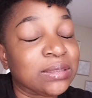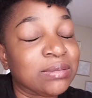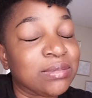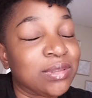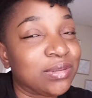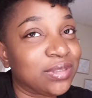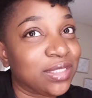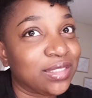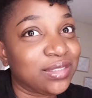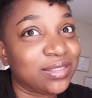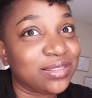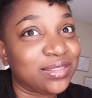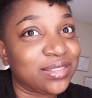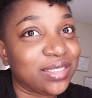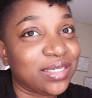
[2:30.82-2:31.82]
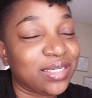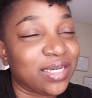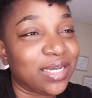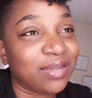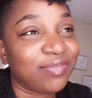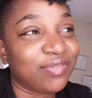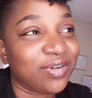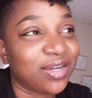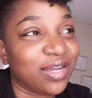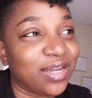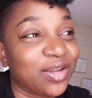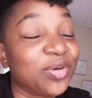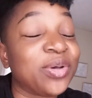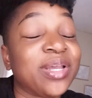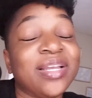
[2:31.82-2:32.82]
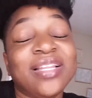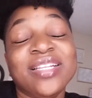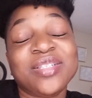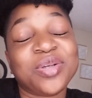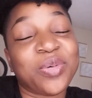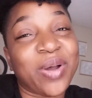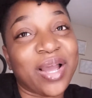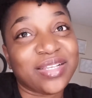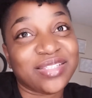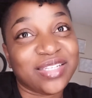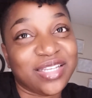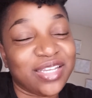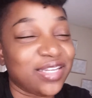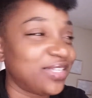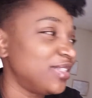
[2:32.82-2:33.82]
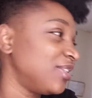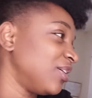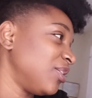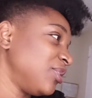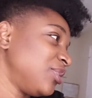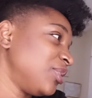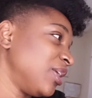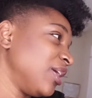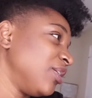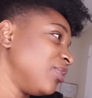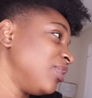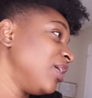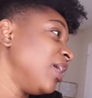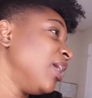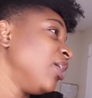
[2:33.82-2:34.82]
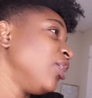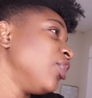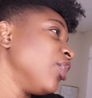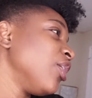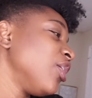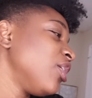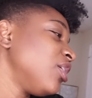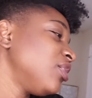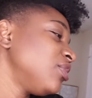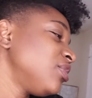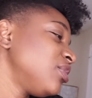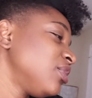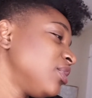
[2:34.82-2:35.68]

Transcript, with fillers: what was i gonna say i forgot okay let's go ask the kids or should i go girls